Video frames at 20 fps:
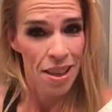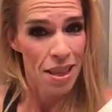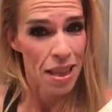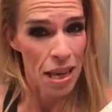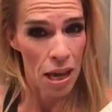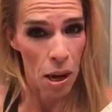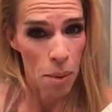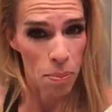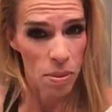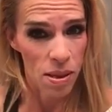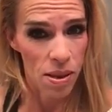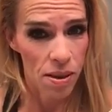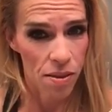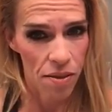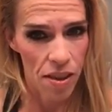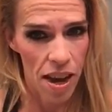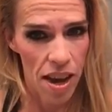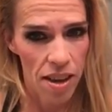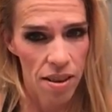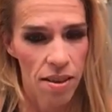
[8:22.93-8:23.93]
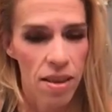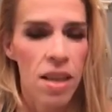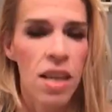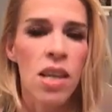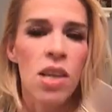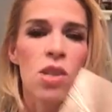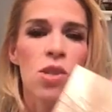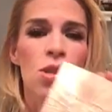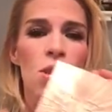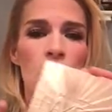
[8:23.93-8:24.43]
The opposite of that.
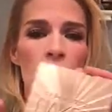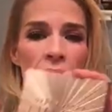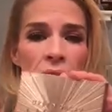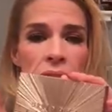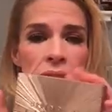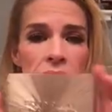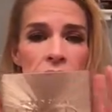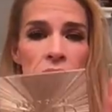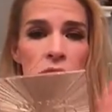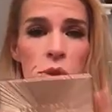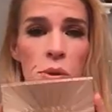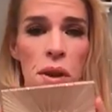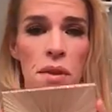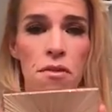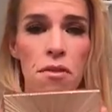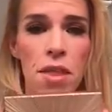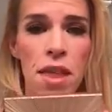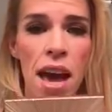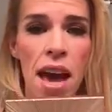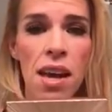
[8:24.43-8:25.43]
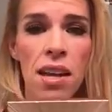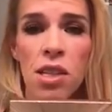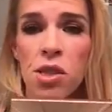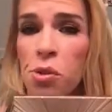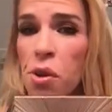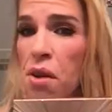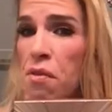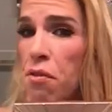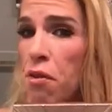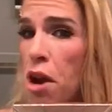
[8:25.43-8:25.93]
So I'd say it's great for that. It's
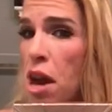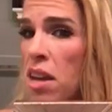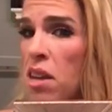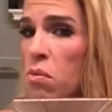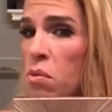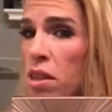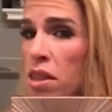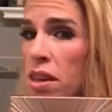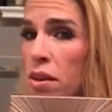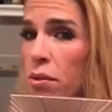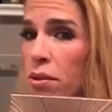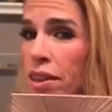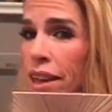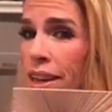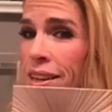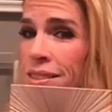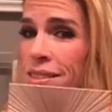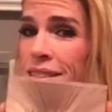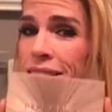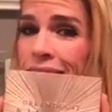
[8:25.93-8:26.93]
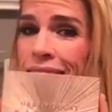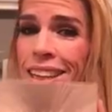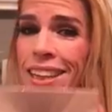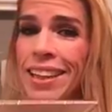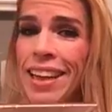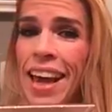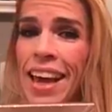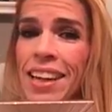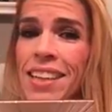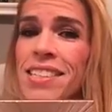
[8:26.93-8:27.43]
great for anyone that likes to
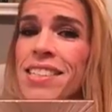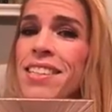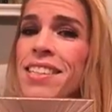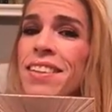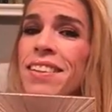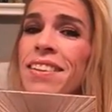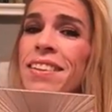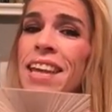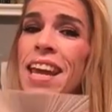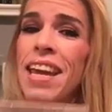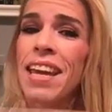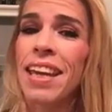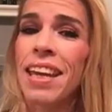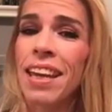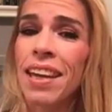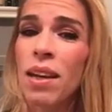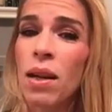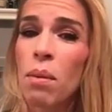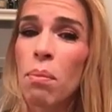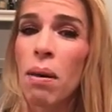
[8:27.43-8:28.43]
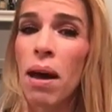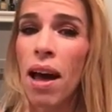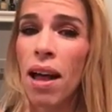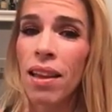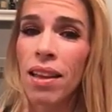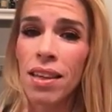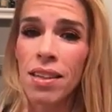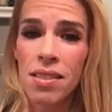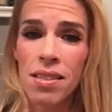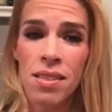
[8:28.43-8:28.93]
collect naked
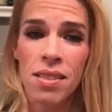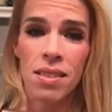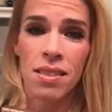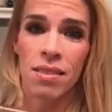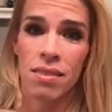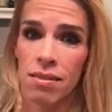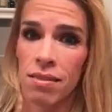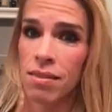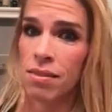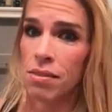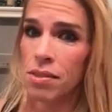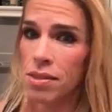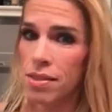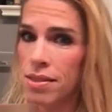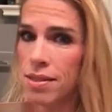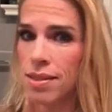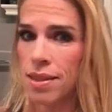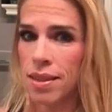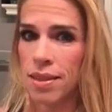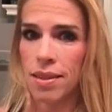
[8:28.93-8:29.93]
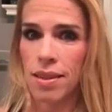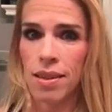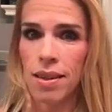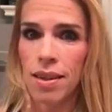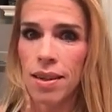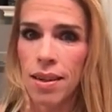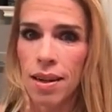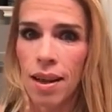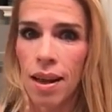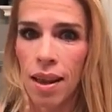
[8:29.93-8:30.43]
palettes, which is like
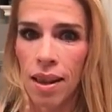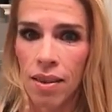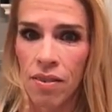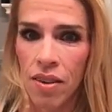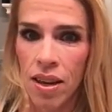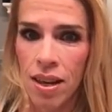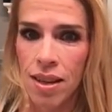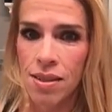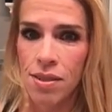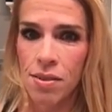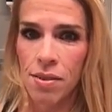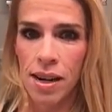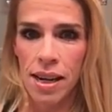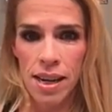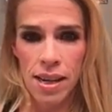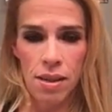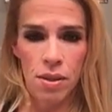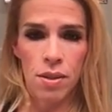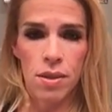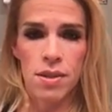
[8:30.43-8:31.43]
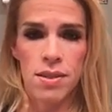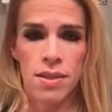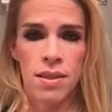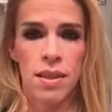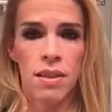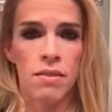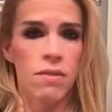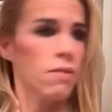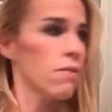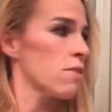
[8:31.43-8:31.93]
all of us, right? Who doesn't
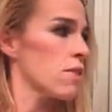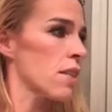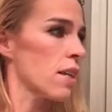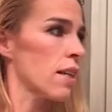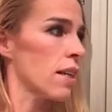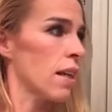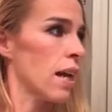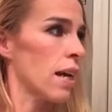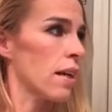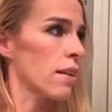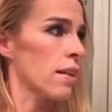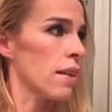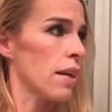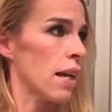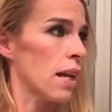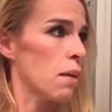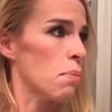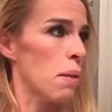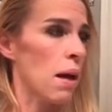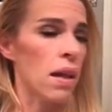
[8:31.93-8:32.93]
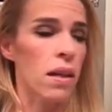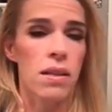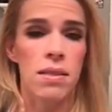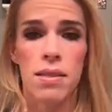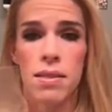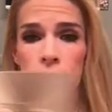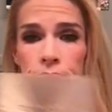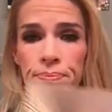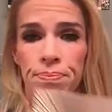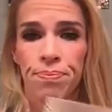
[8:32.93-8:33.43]
love to collect the naked
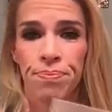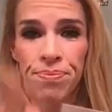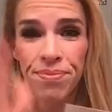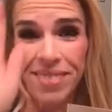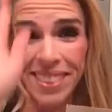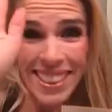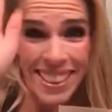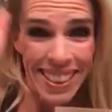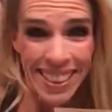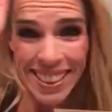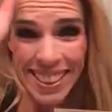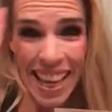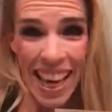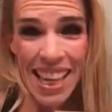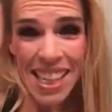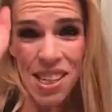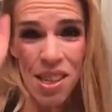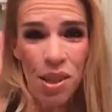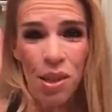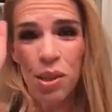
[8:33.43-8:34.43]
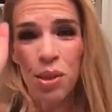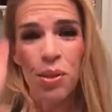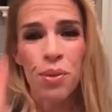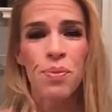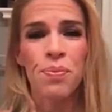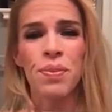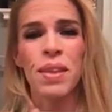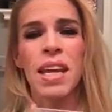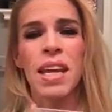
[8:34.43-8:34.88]
palettes? I do.